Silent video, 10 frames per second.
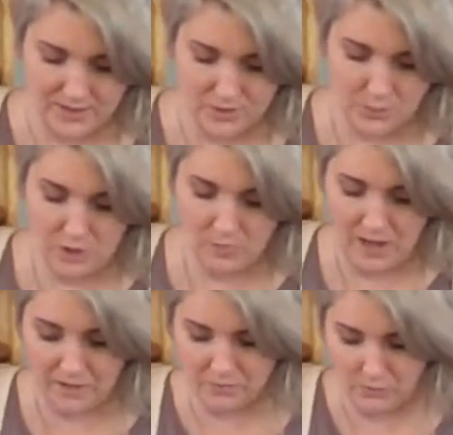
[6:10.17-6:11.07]
So we go
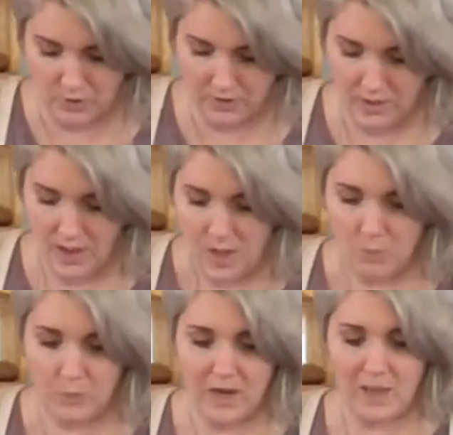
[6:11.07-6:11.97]
back and forth,
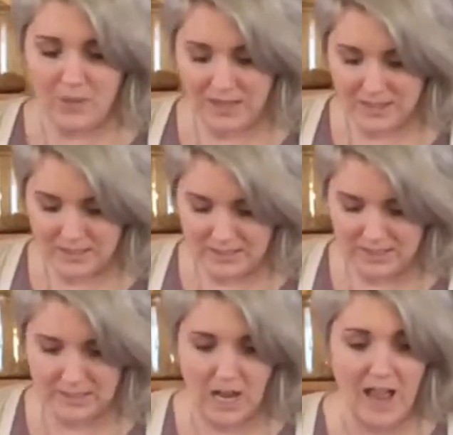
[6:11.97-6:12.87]
but when I make this
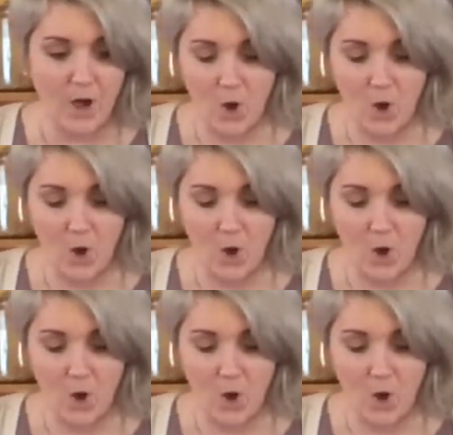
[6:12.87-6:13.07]
dish, I